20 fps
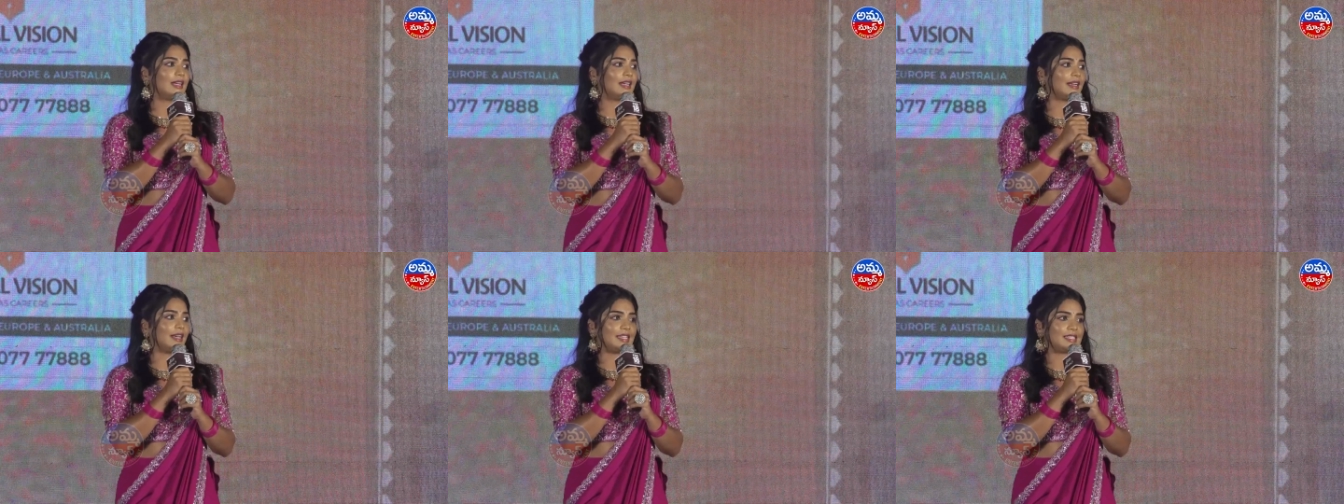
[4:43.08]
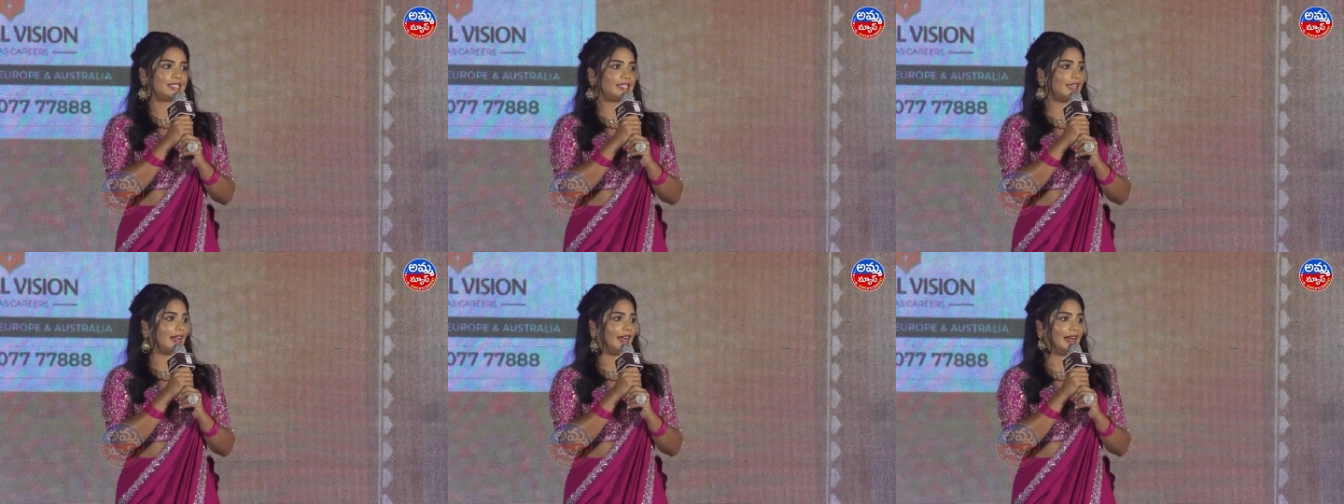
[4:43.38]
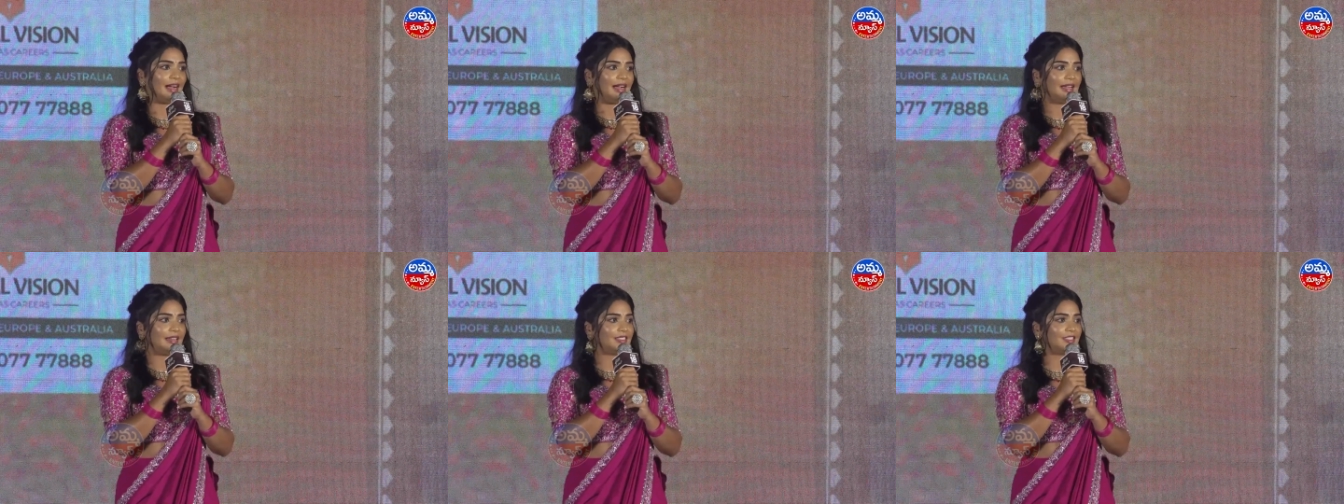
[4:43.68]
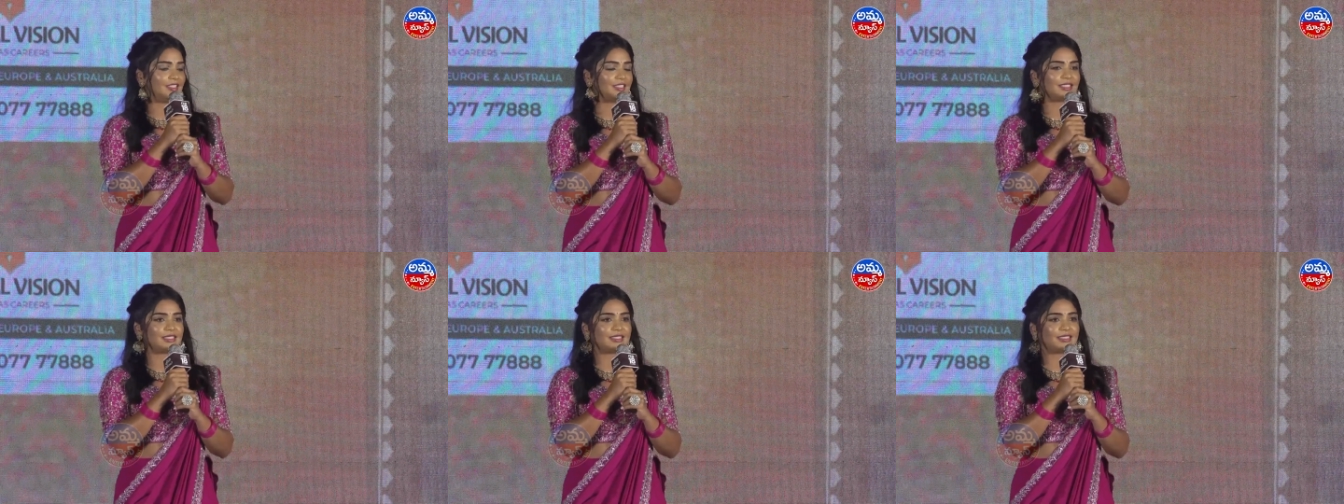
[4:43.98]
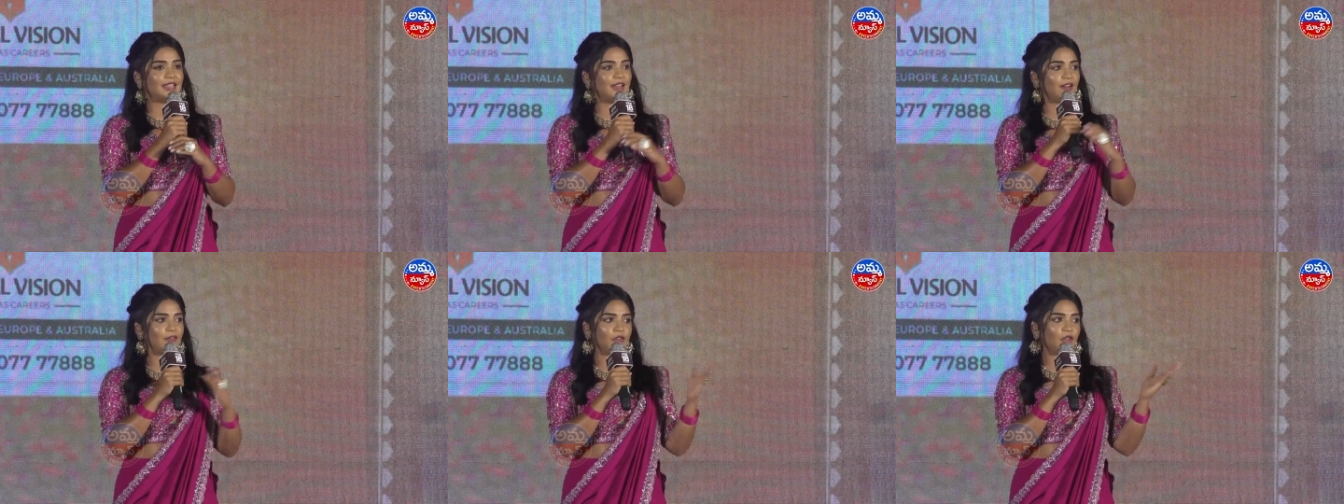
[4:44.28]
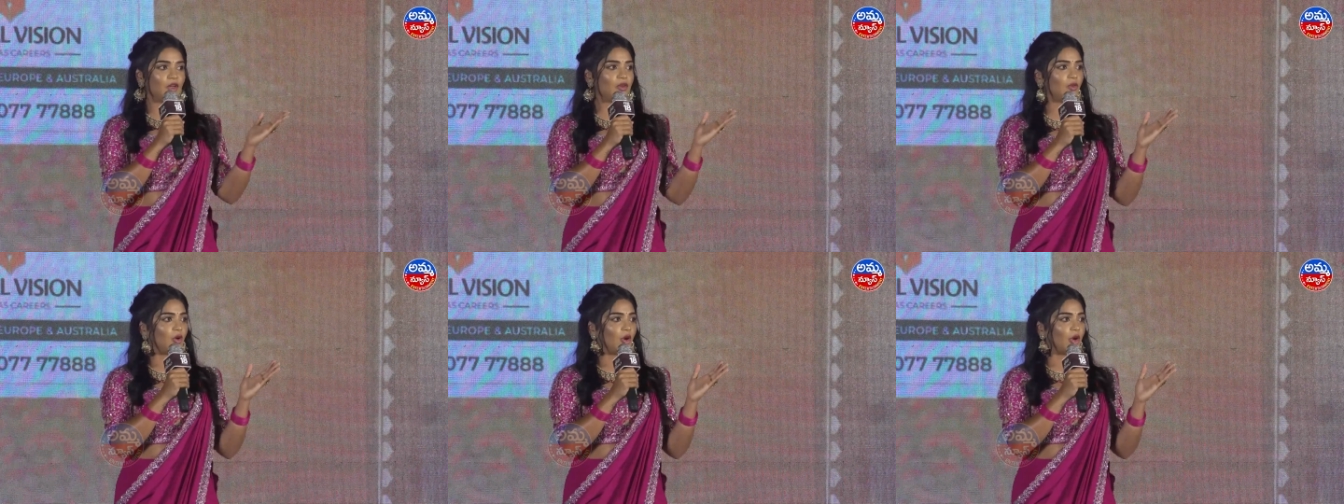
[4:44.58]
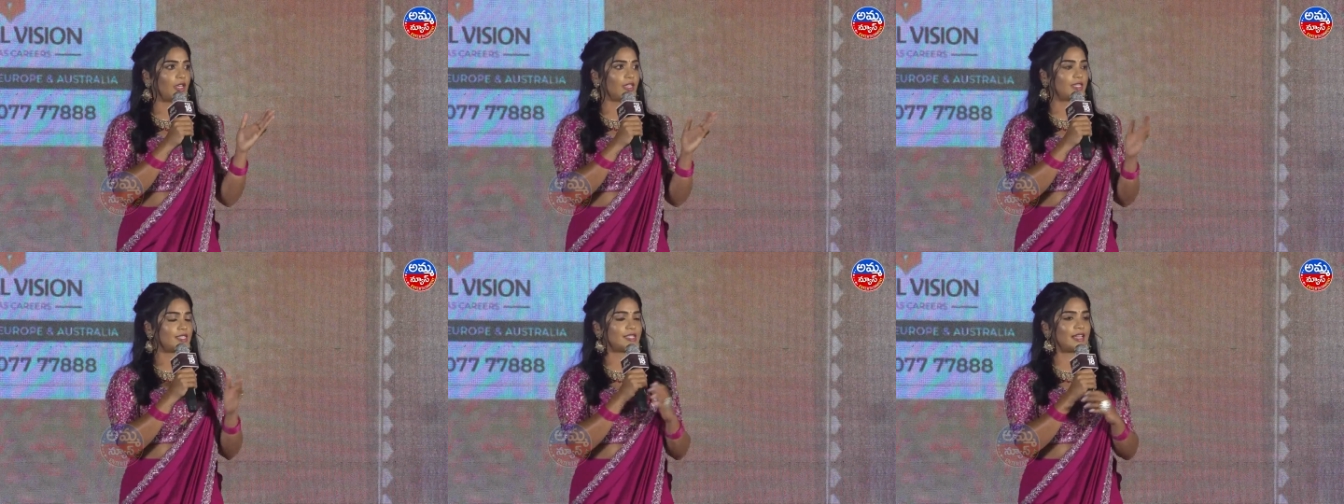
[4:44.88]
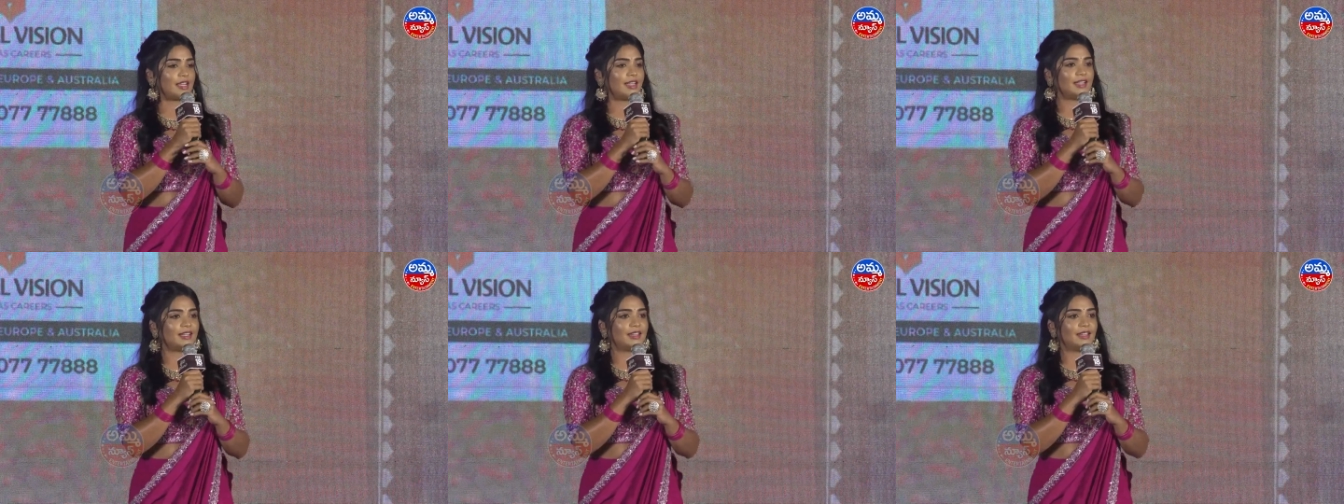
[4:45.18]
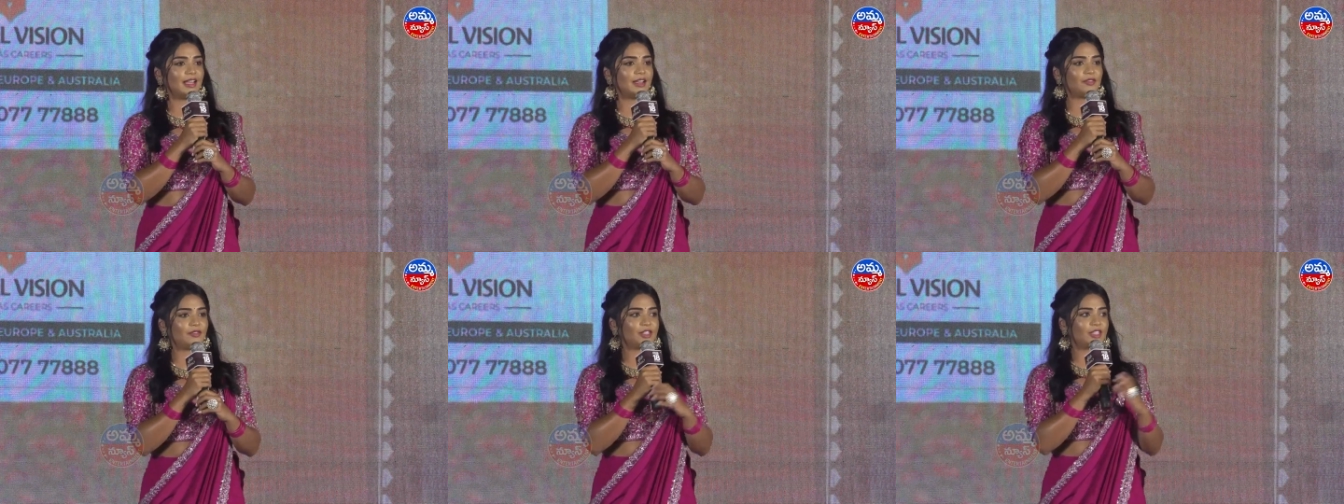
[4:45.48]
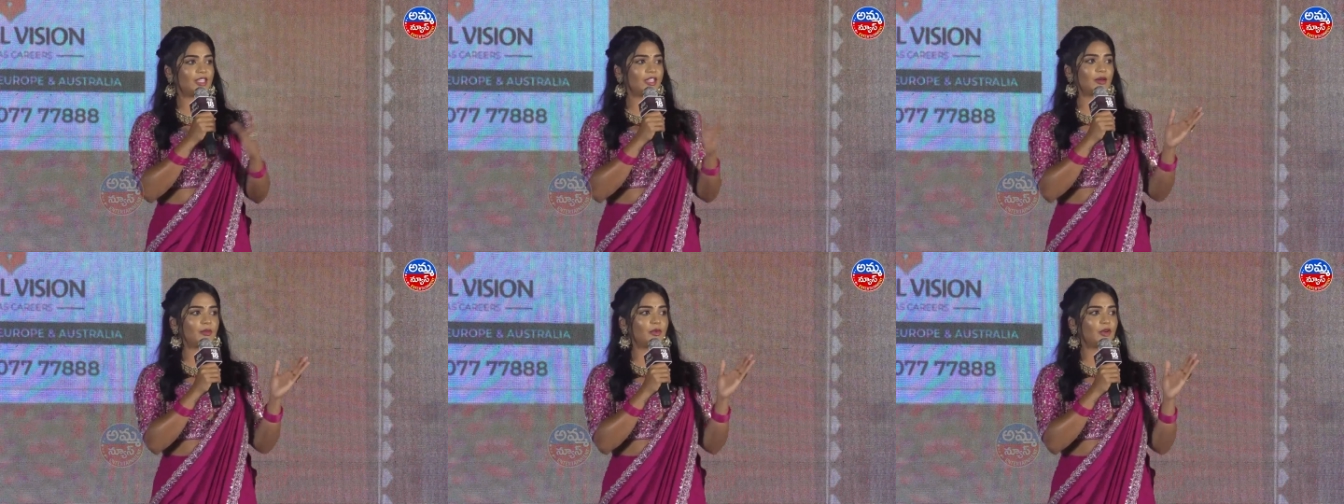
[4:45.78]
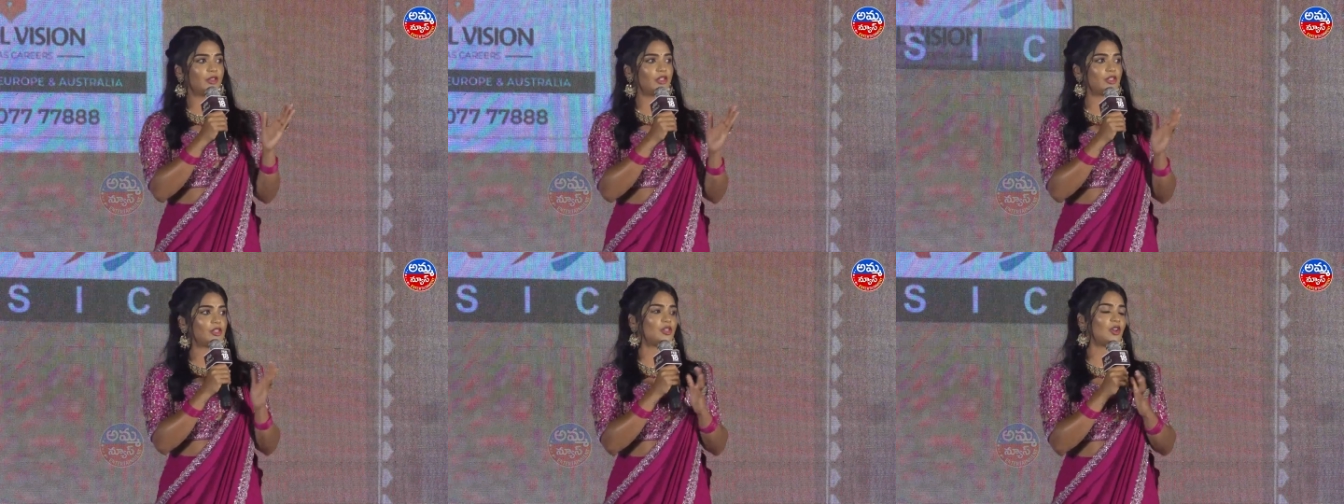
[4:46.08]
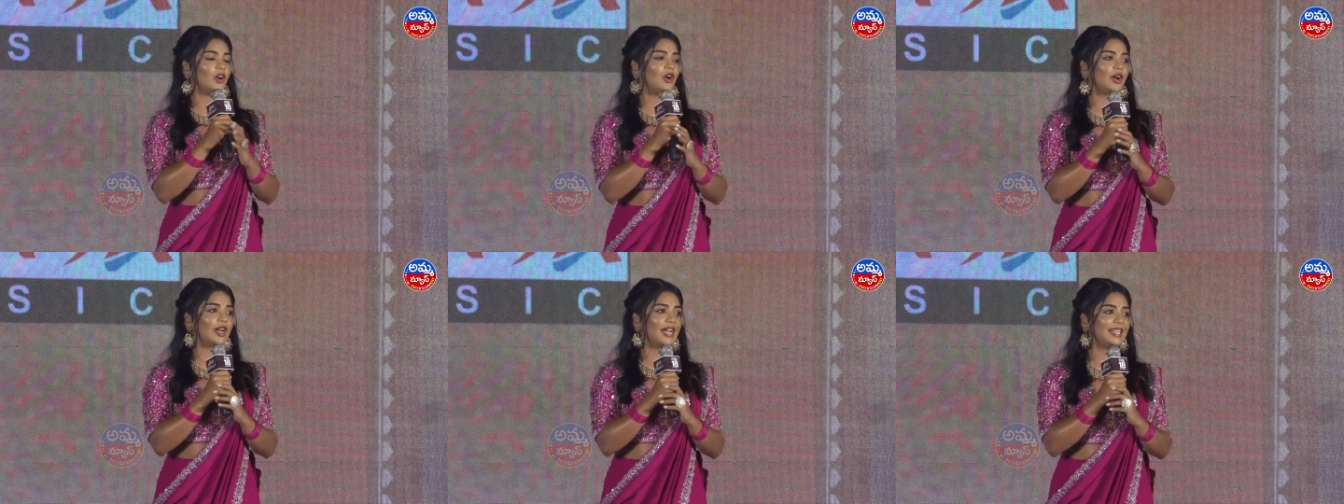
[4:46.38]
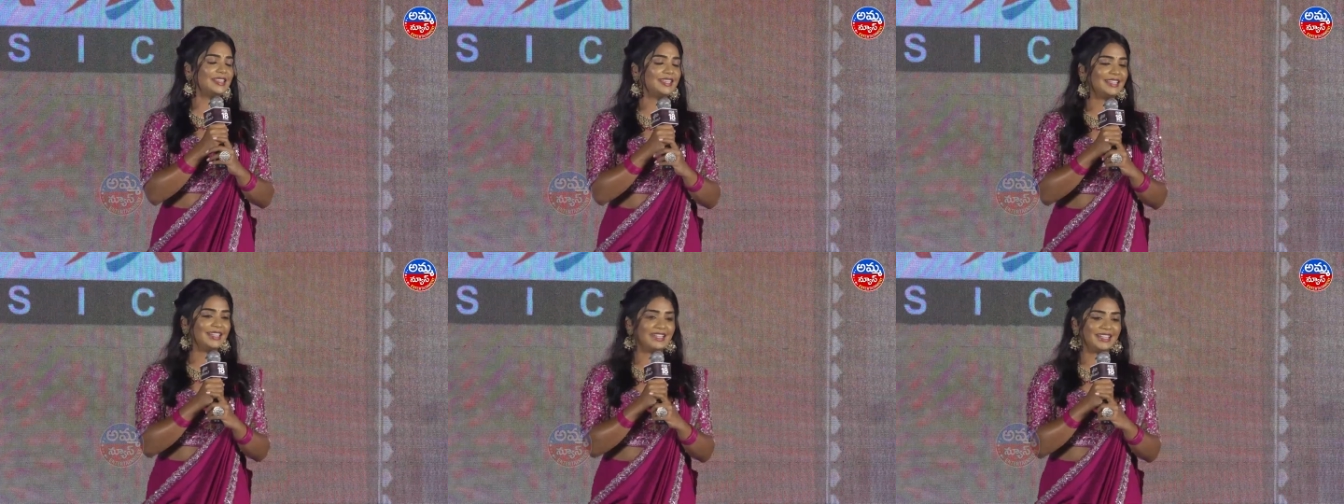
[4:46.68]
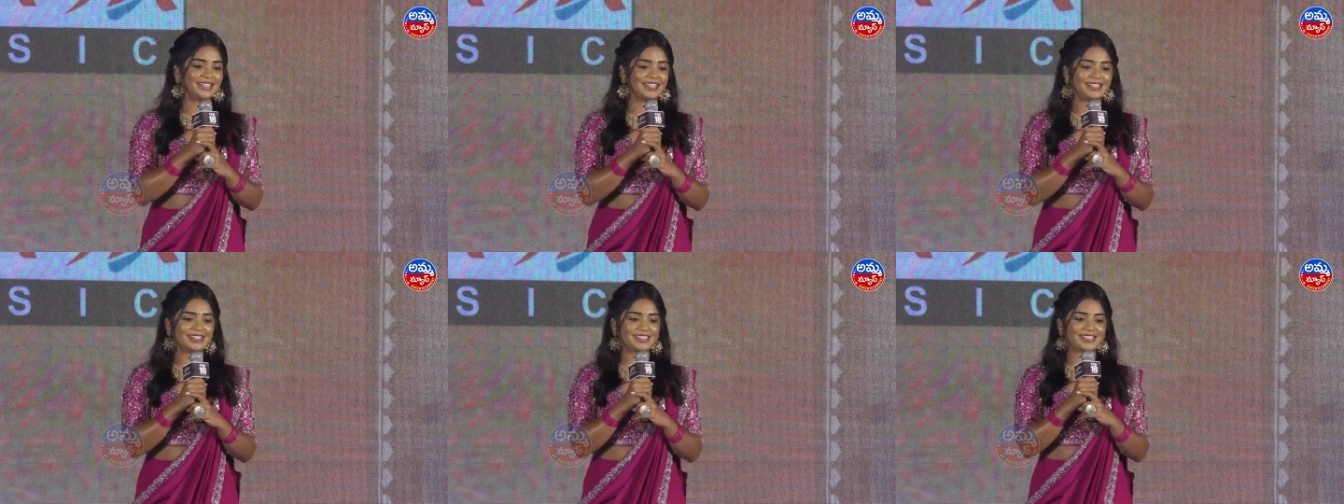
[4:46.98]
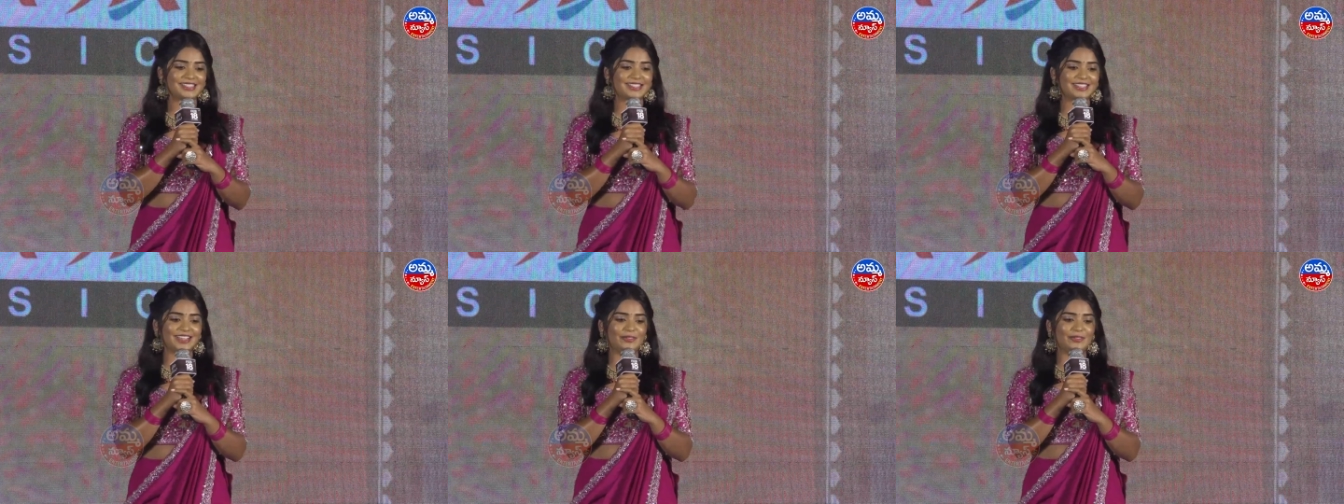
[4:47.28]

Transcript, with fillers: crazy. I, I, just love your voice and everything about the song and the lyrics.